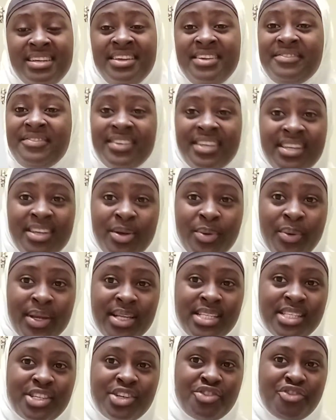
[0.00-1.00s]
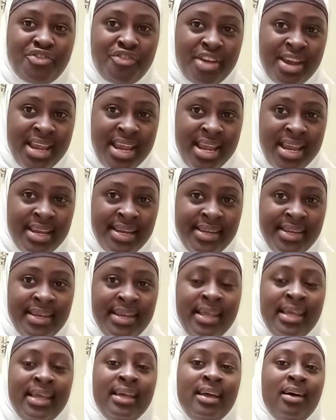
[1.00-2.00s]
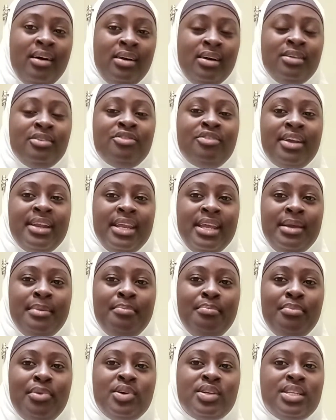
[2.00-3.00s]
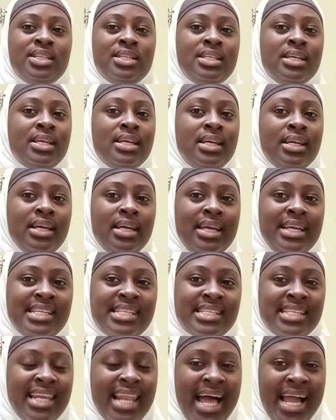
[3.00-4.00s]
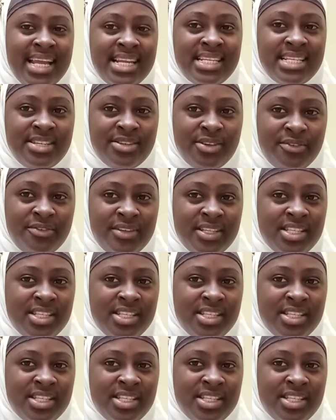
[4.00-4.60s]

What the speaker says: even though it's green already, but it's light enough.